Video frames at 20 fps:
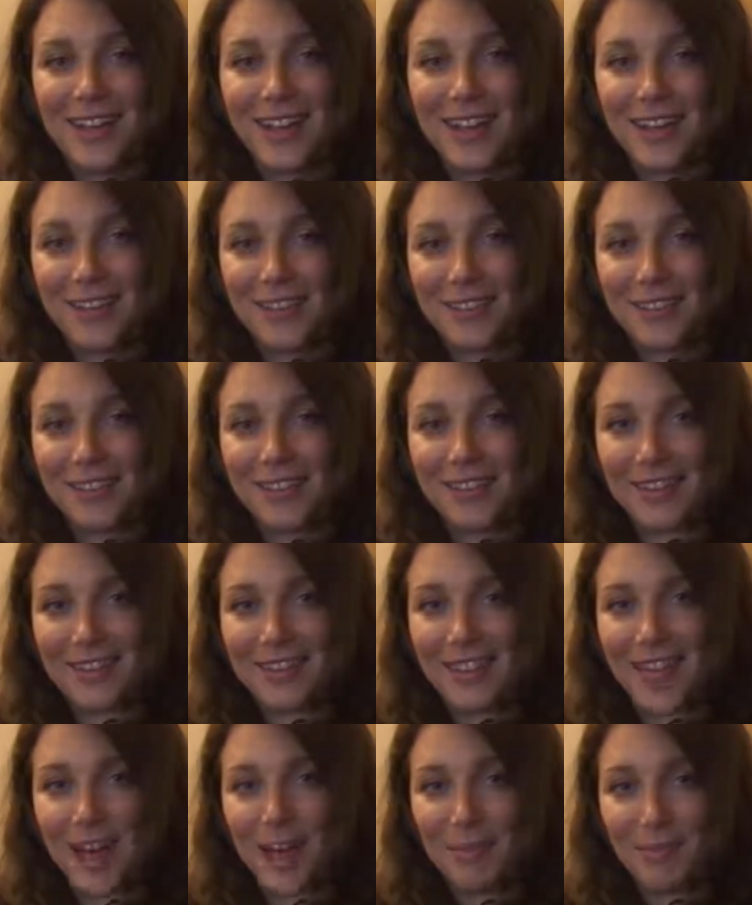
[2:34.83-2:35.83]
healthy
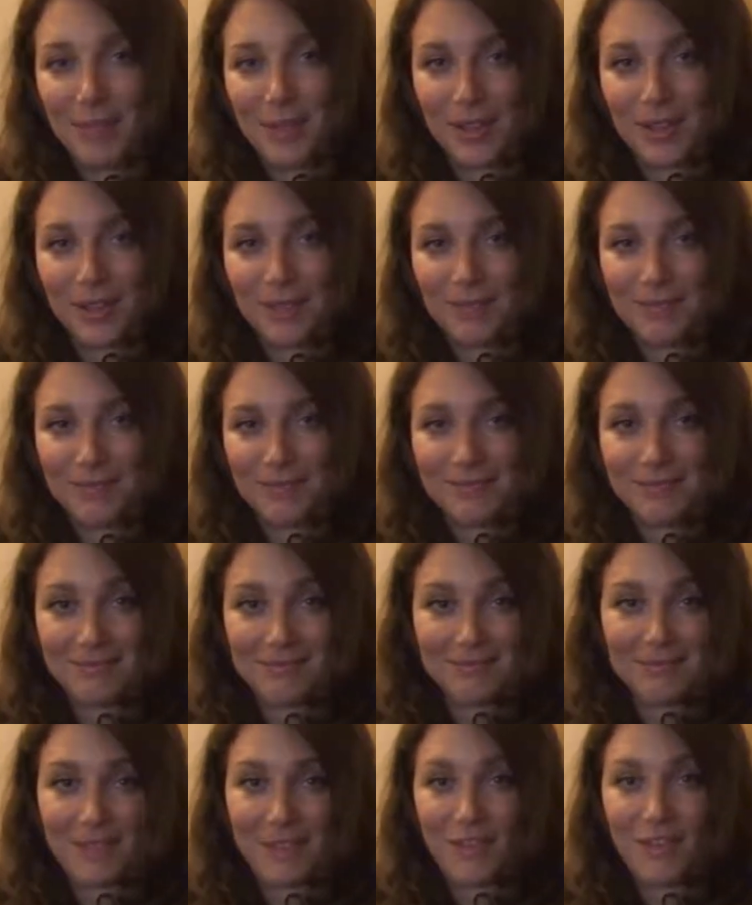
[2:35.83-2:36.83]
and happy
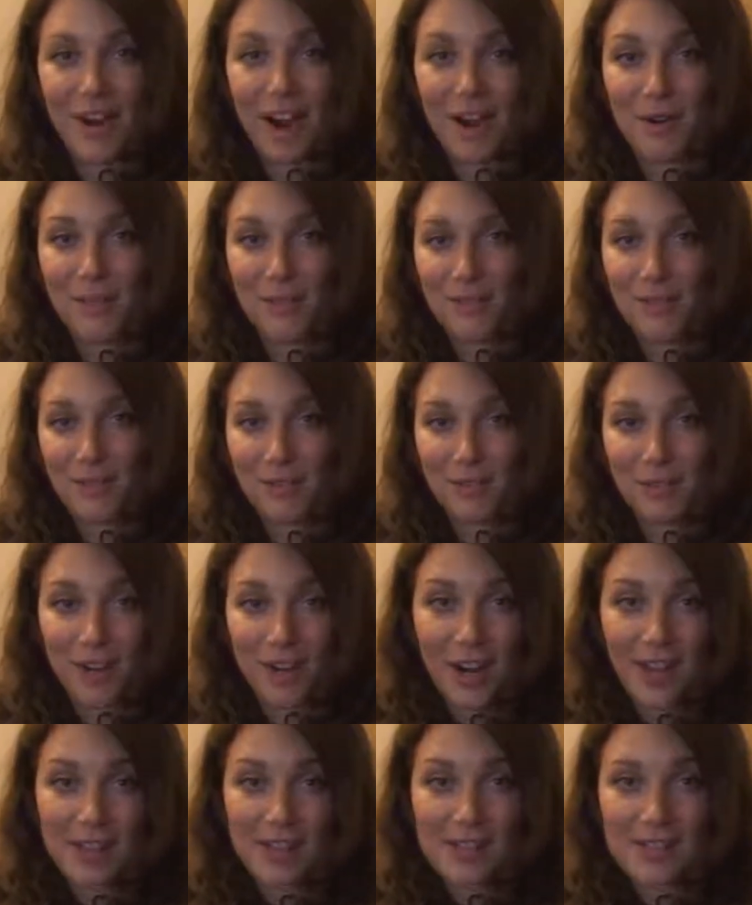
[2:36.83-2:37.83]
environment for
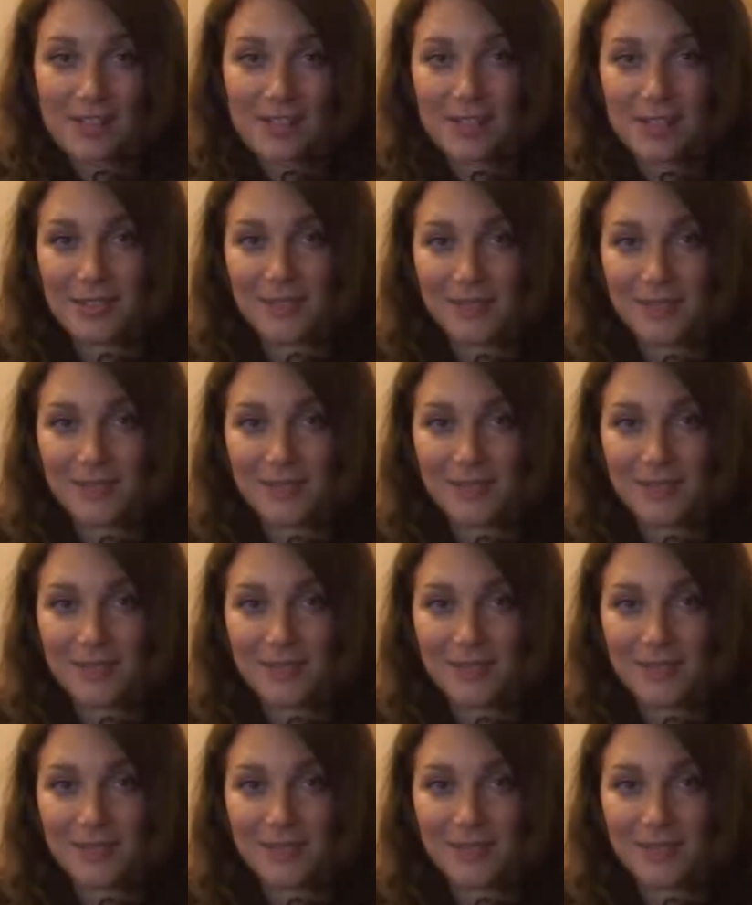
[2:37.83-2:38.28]
us.